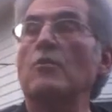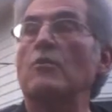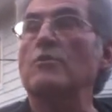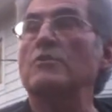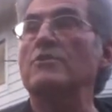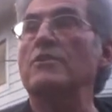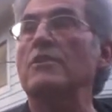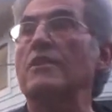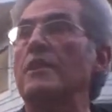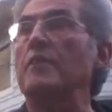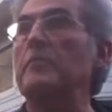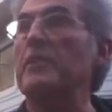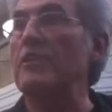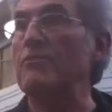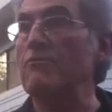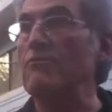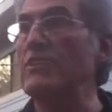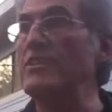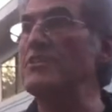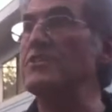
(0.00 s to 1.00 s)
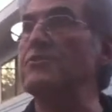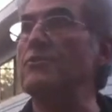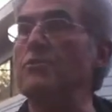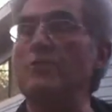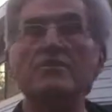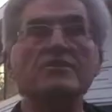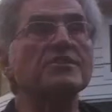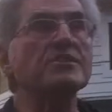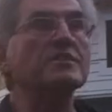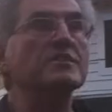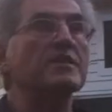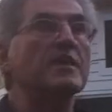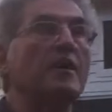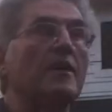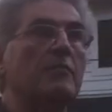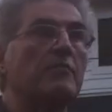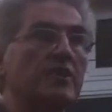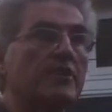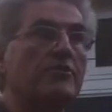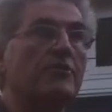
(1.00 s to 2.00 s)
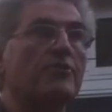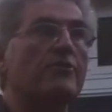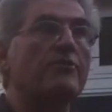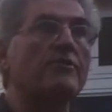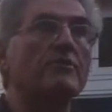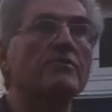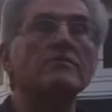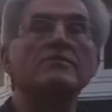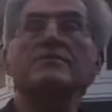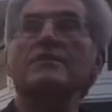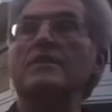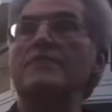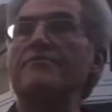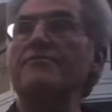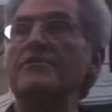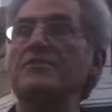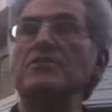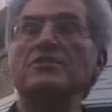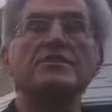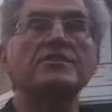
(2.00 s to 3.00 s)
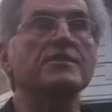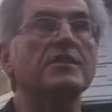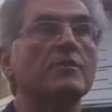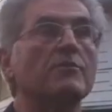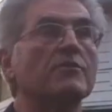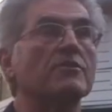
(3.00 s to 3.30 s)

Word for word: we're talking about resource uh, materials efficiency,